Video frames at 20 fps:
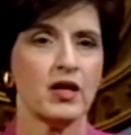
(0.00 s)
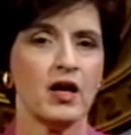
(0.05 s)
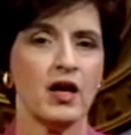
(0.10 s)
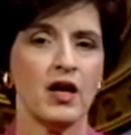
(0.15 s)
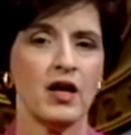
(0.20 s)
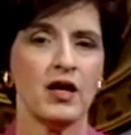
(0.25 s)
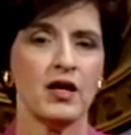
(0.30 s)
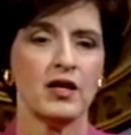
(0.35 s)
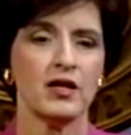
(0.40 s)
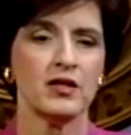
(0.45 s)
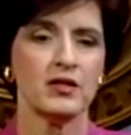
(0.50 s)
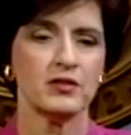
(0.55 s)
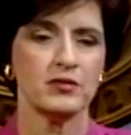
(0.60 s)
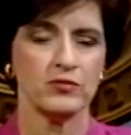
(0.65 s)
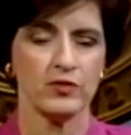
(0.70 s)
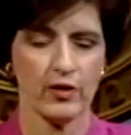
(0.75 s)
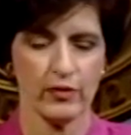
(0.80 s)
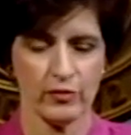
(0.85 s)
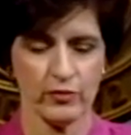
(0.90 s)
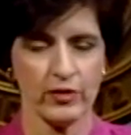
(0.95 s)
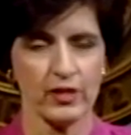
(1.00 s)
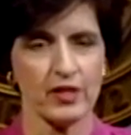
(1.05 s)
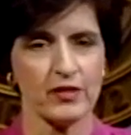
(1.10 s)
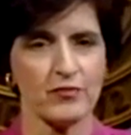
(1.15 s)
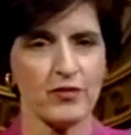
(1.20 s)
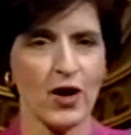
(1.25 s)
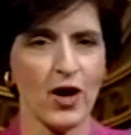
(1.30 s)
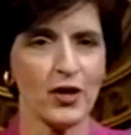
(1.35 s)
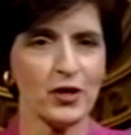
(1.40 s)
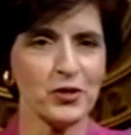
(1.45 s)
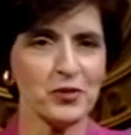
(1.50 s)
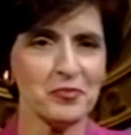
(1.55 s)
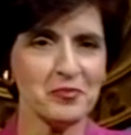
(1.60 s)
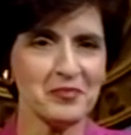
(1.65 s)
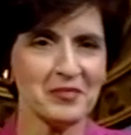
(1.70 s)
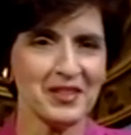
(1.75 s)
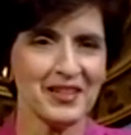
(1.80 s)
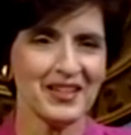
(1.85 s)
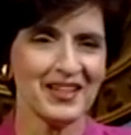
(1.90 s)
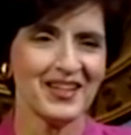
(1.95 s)
rather thick
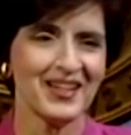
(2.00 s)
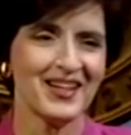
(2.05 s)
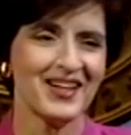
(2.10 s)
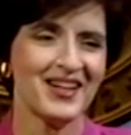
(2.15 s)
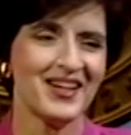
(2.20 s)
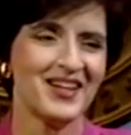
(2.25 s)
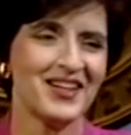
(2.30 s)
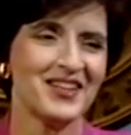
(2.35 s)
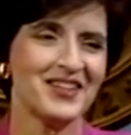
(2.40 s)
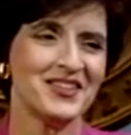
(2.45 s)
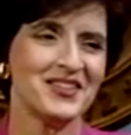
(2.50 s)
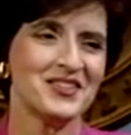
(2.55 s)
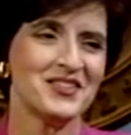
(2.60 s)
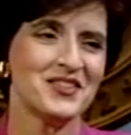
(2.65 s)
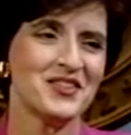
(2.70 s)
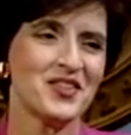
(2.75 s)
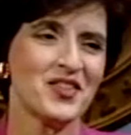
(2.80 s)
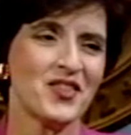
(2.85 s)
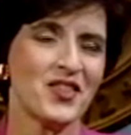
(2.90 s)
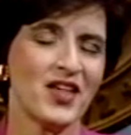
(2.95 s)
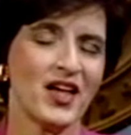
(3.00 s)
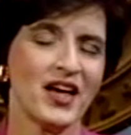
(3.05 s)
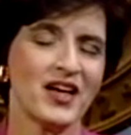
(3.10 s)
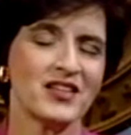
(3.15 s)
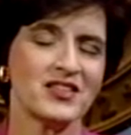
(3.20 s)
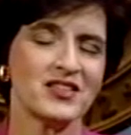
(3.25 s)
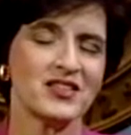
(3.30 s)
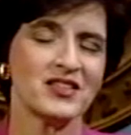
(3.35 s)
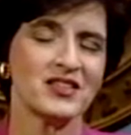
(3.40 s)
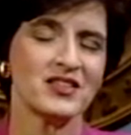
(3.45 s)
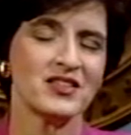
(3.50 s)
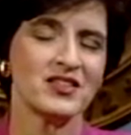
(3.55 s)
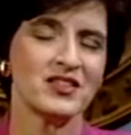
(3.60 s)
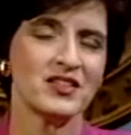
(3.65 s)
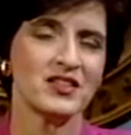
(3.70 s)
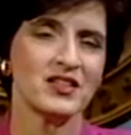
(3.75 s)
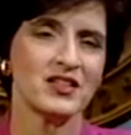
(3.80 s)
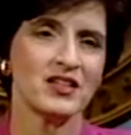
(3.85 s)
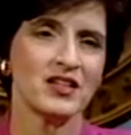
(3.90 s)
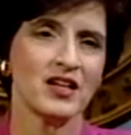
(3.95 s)
volume, that
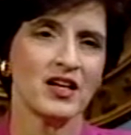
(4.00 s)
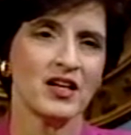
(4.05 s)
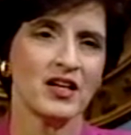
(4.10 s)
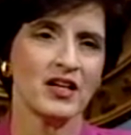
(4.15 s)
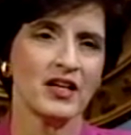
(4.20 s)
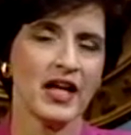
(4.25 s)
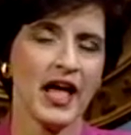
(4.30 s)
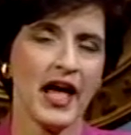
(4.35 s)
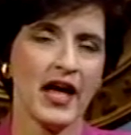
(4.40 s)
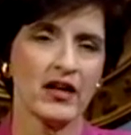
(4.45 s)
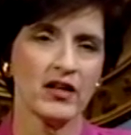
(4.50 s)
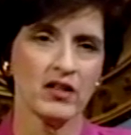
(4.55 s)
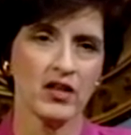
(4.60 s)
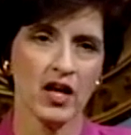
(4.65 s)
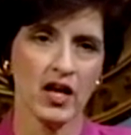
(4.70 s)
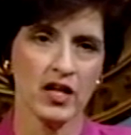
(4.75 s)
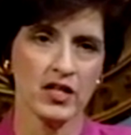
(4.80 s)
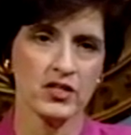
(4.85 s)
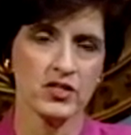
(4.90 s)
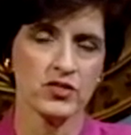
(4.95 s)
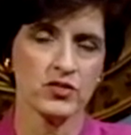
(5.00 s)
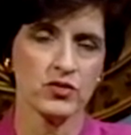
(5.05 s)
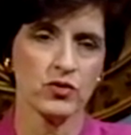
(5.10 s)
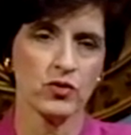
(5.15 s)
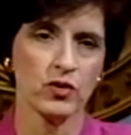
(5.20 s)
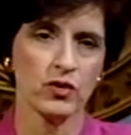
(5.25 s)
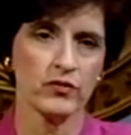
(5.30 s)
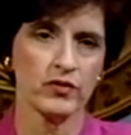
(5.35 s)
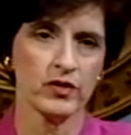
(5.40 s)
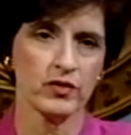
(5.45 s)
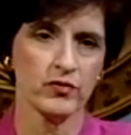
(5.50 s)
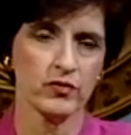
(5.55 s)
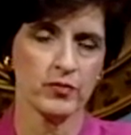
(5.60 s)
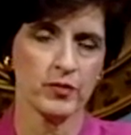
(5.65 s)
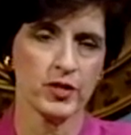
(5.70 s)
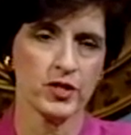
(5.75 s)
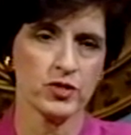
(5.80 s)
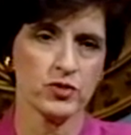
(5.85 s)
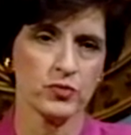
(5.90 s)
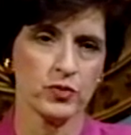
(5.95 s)
analyzed all of the
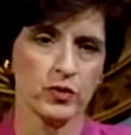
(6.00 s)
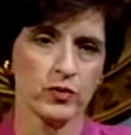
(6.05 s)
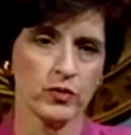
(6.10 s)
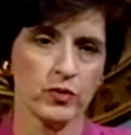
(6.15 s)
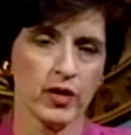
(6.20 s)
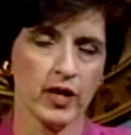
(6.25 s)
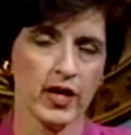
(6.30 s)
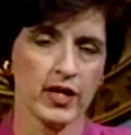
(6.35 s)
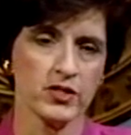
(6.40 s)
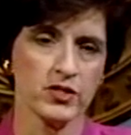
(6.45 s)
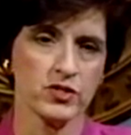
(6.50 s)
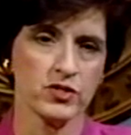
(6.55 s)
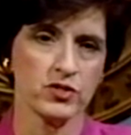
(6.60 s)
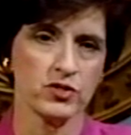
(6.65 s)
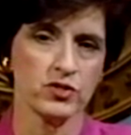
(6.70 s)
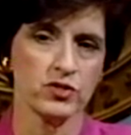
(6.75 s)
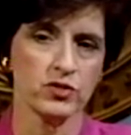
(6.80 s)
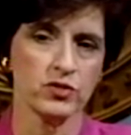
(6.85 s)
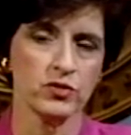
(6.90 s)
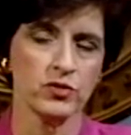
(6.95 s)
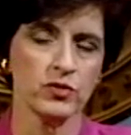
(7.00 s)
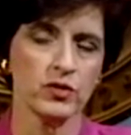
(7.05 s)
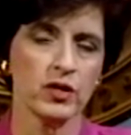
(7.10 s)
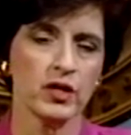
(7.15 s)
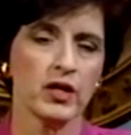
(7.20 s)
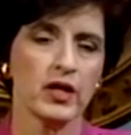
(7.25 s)
information we were asked to do.